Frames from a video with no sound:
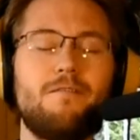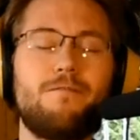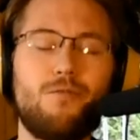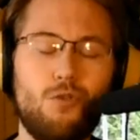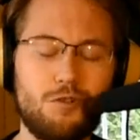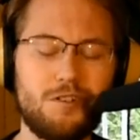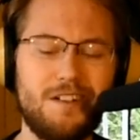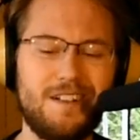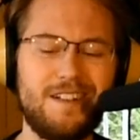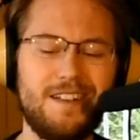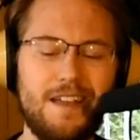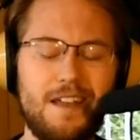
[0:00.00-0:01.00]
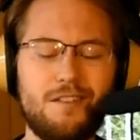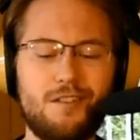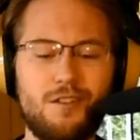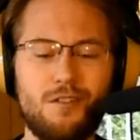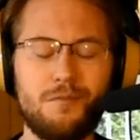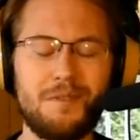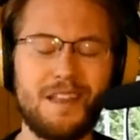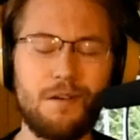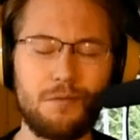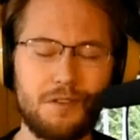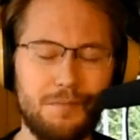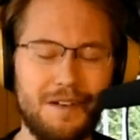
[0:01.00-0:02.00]
fortunately. Excuse me,
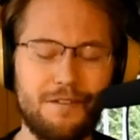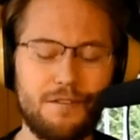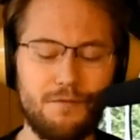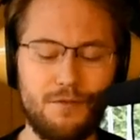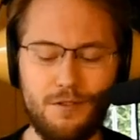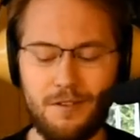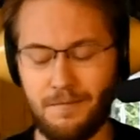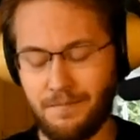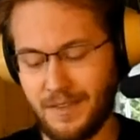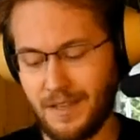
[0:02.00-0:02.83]
that was a mouthful.